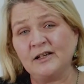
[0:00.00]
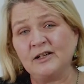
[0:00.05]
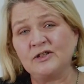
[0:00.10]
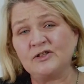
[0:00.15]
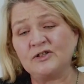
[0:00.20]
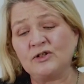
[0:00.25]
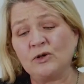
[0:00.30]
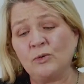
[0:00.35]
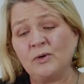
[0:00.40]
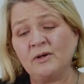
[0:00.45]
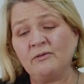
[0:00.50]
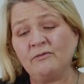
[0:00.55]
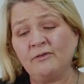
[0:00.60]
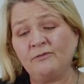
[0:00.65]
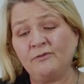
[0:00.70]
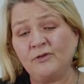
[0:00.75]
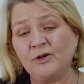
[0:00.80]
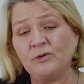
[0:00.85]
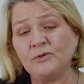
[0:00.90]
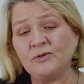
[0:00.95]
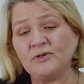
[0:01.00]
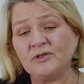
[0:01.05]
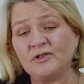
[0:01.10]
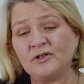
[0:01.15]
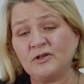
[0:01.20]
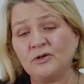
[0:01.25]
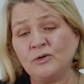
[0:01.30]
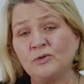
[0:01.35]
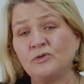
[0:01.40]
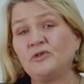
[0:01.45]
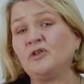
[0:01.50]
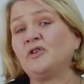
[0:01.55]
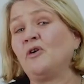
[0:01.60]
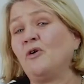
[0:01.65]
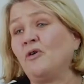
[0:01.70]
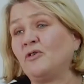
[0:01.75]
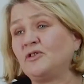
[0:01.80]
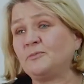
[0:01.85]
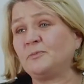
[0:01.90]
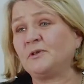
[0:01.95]
so we refused to go to the
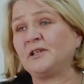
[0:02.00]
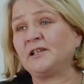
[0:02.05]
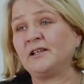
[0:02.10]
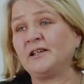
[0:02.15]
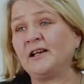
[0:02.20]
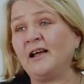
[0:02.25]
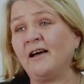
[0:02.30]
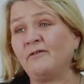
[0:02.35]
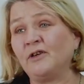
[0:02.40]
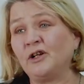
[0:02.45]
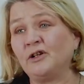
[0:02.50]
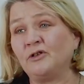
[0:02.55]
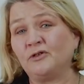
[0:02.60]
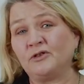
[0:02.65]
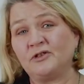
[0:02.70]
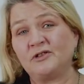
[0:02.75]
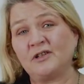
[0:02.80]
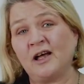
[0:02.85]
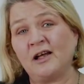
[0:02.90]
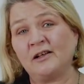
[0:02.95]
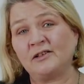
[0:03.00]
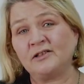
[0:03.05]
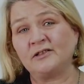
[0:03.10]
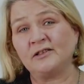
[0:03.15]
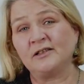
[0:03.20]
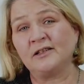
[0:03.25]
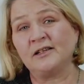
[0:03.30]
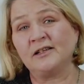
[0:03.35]
hospital and have it looked at.